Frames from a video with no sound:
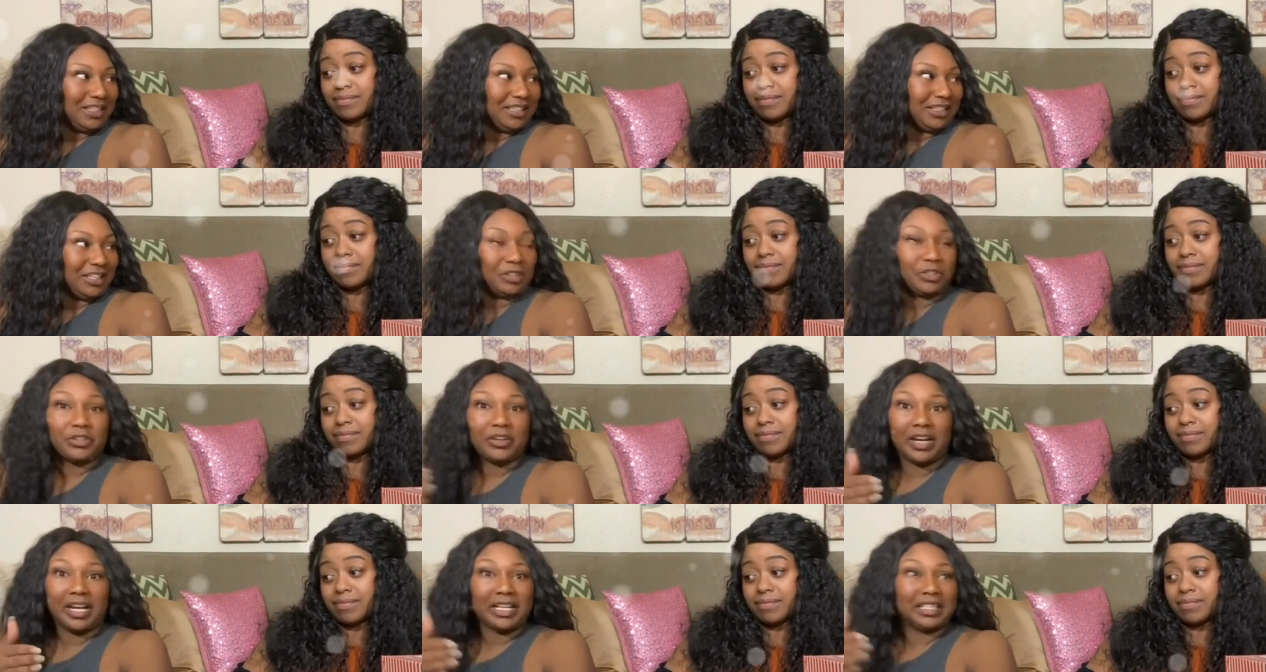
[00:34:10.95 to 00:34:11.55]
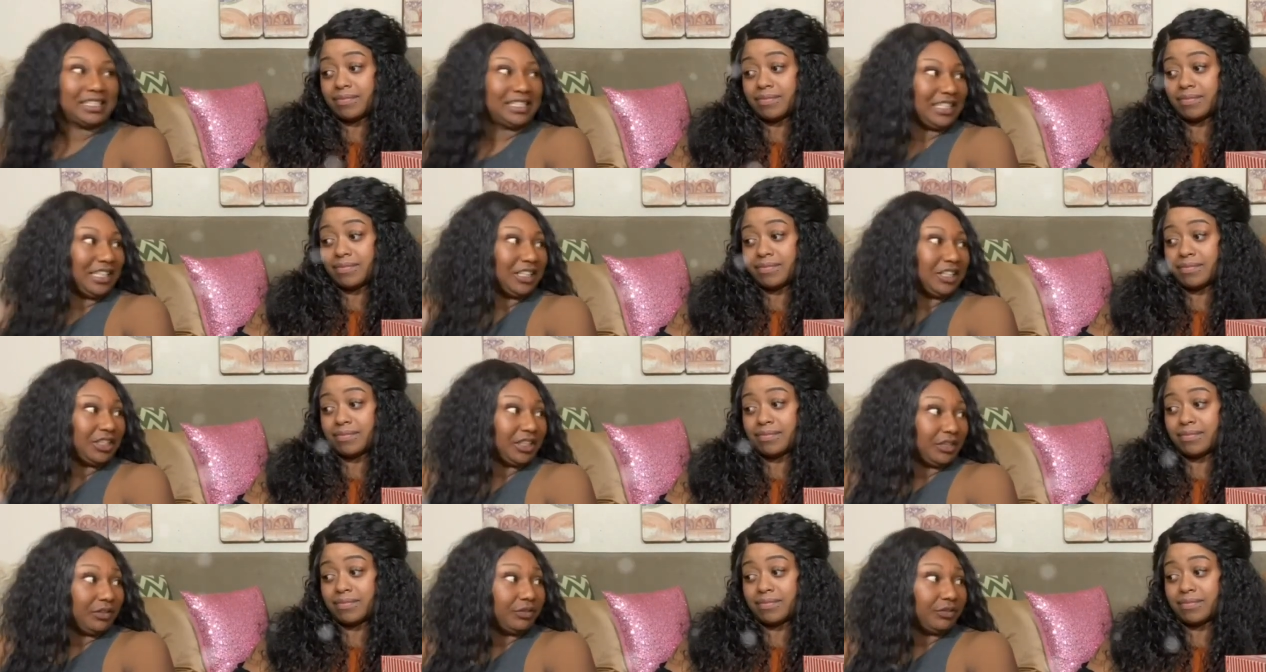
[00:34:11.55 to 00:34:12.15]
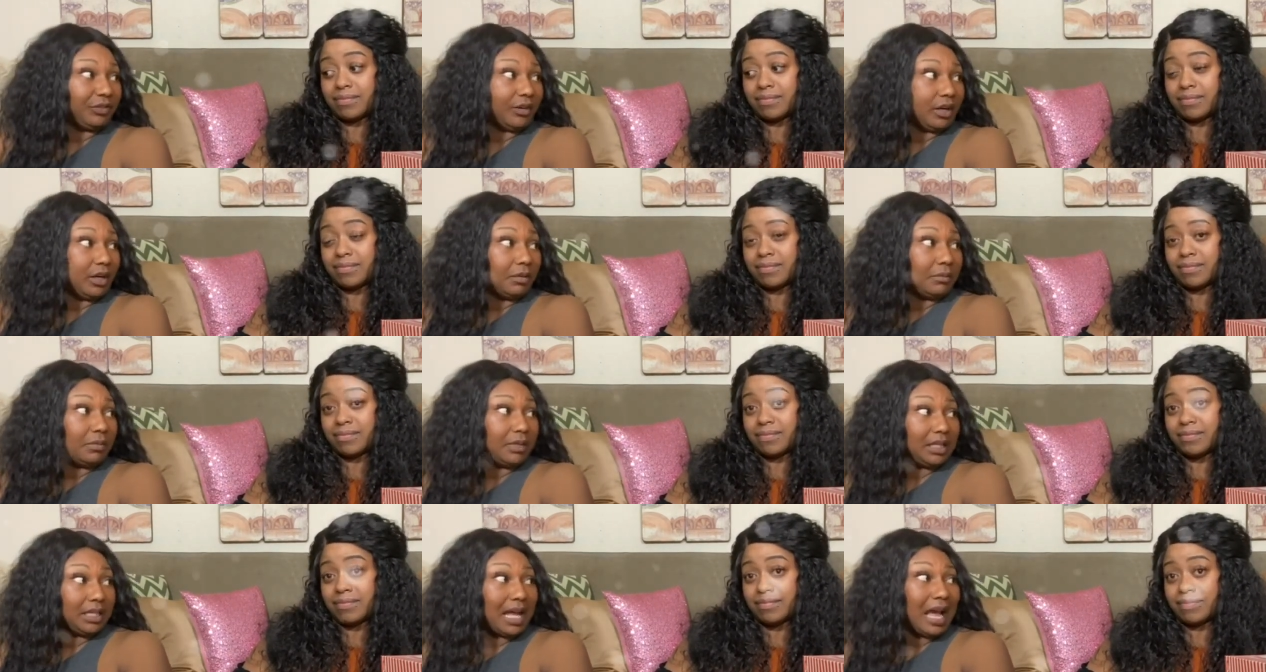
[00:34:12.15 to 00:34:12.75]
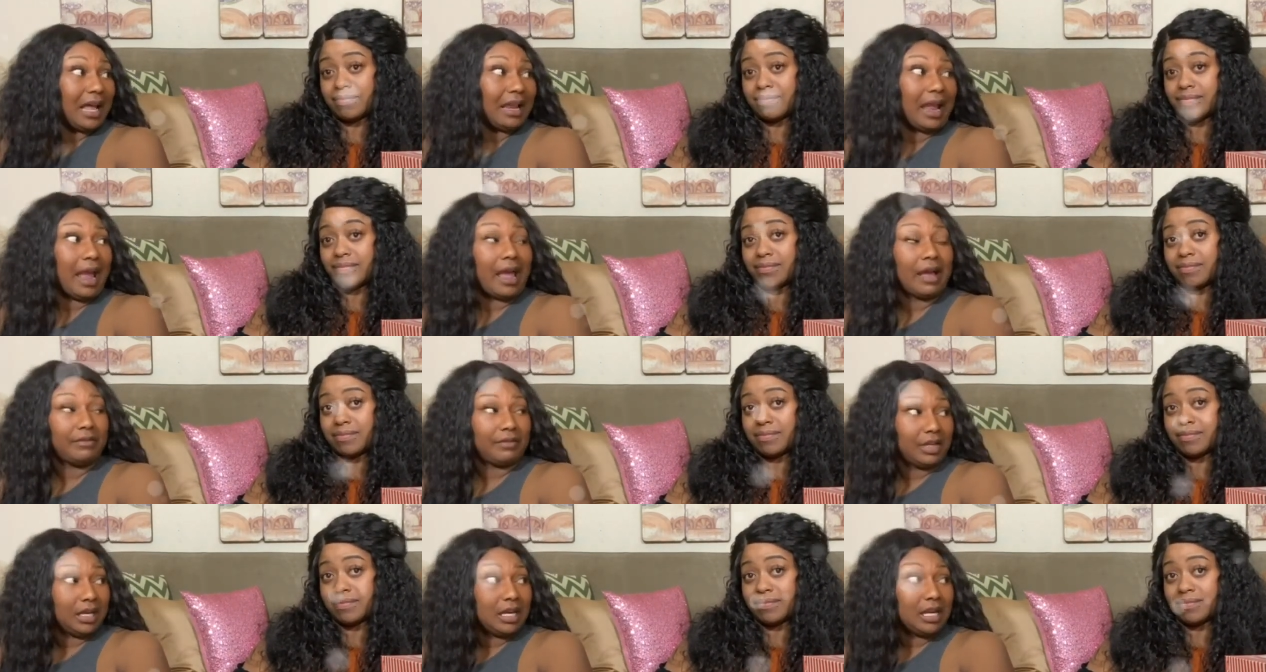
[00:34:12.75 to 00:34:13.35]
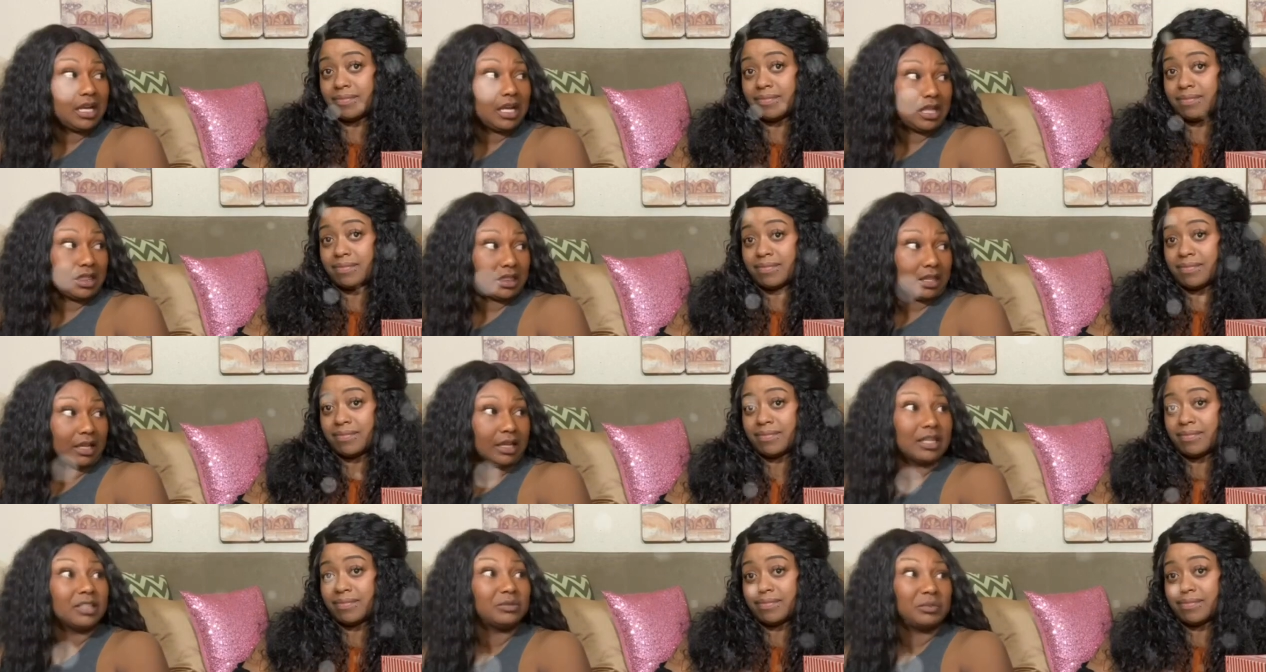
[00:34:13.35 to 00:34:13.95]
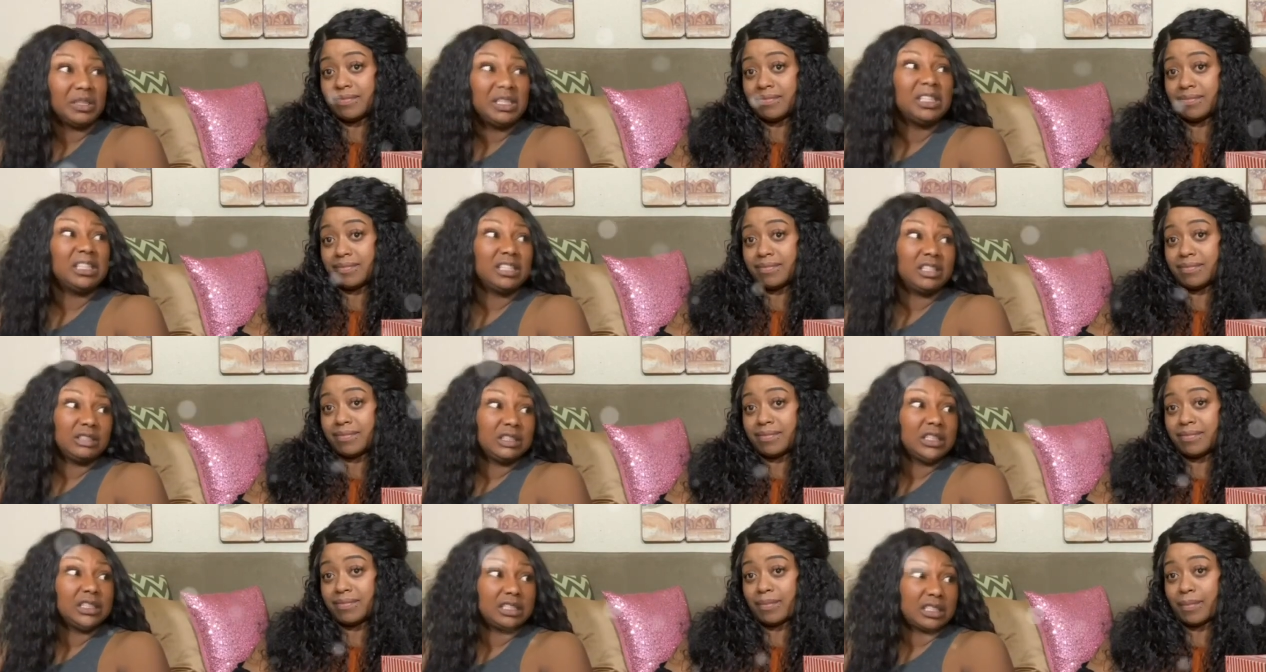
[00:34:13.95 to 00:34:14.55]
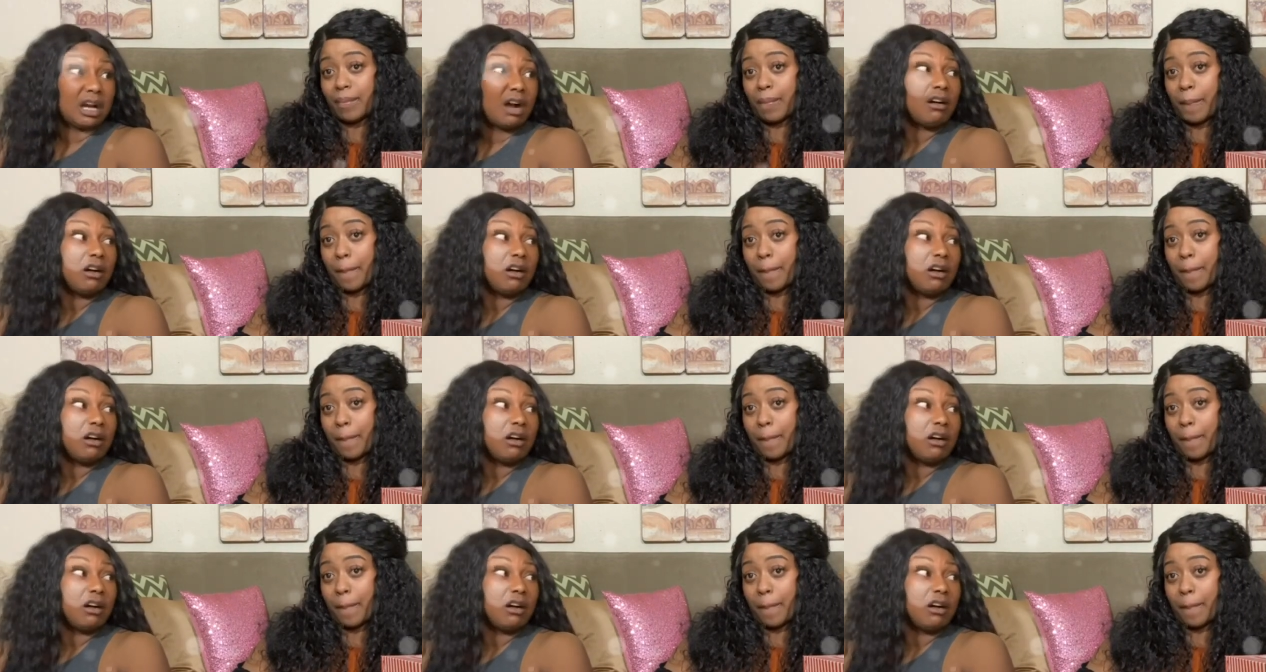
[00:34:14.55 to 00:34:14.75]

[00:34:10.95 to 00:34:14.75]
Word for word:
Speaker 1: the transition from not having nothing, because we literally saw her